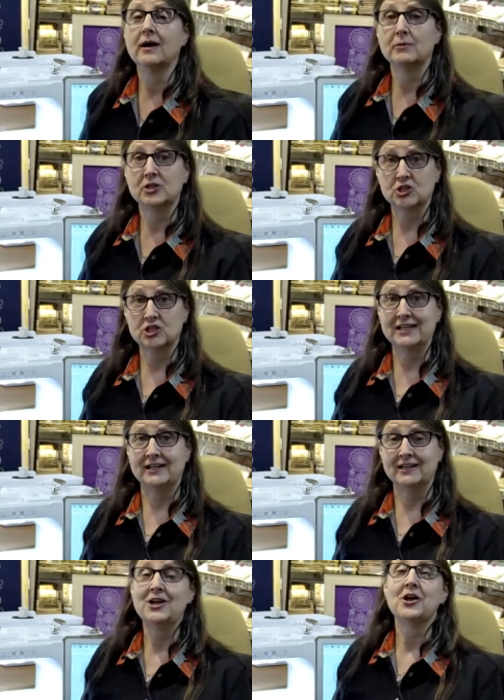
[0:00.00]
a
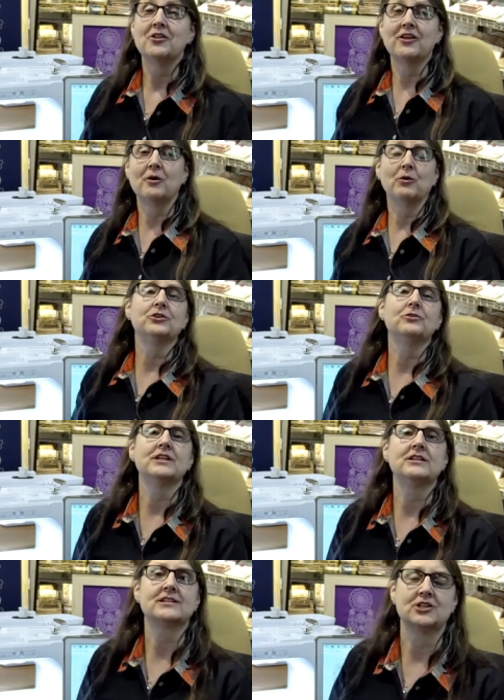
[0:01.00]
machine that will do
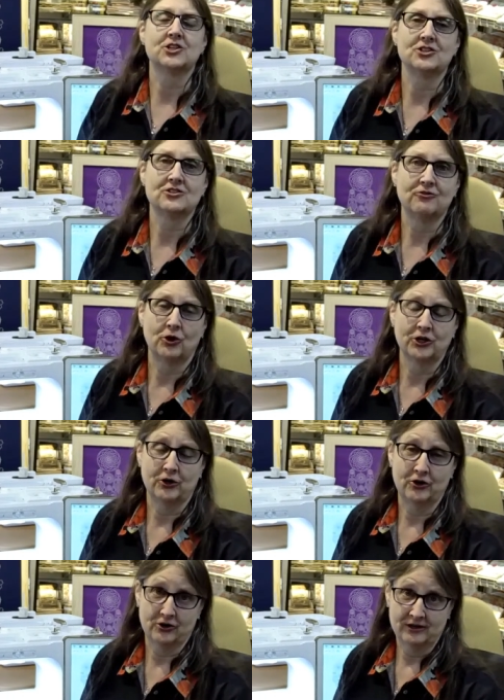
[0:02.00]
these stitches for
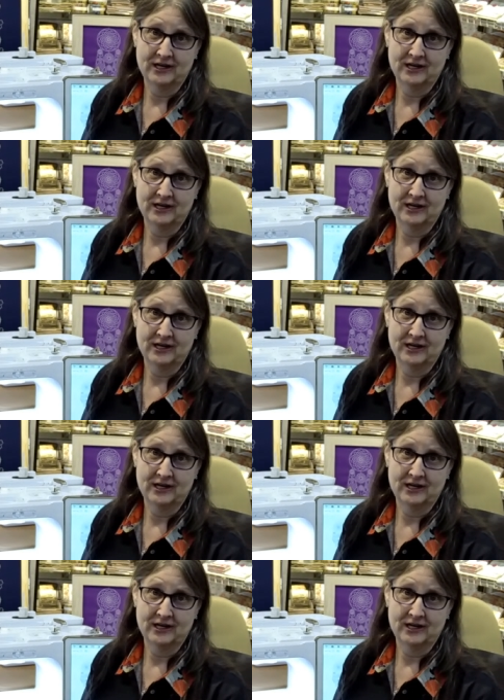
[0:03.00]
her.